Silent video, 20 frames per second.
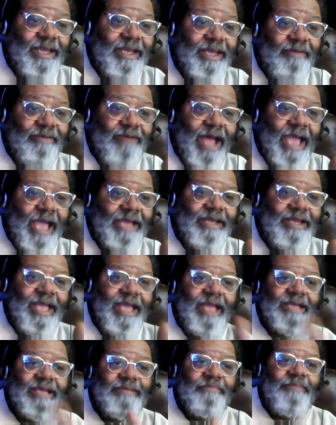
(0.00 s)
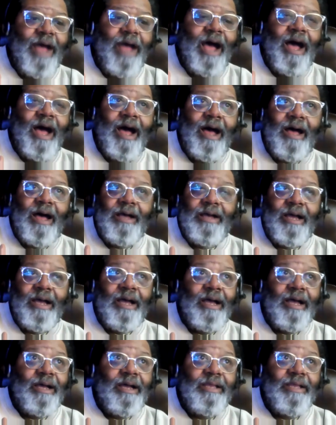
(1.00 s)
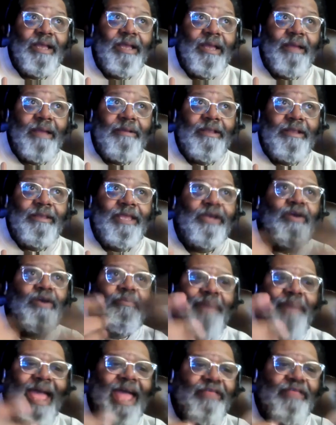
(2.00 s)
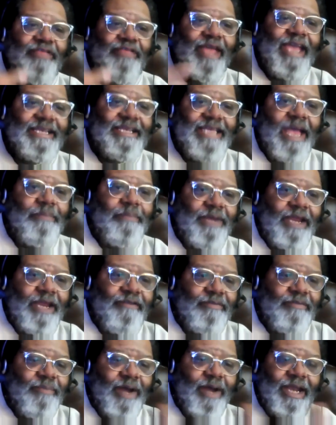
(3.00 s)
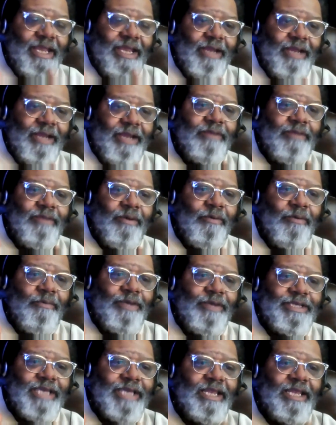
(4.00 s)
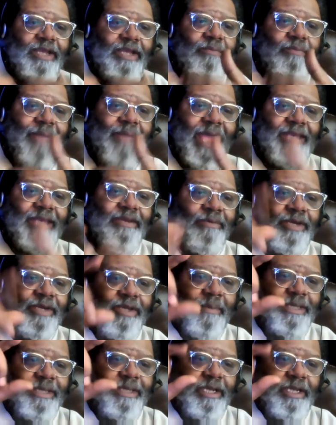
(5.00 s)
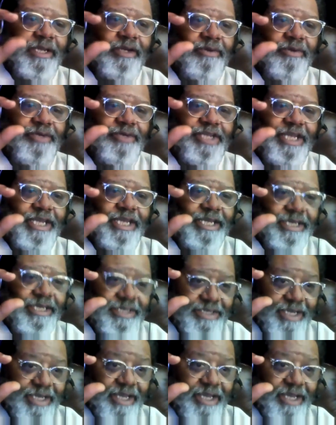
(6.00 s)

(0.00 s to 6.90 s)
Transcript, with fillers: right? Uh, uh, little bad things happen to everybody. And when we say little bad, we talk about the little T's,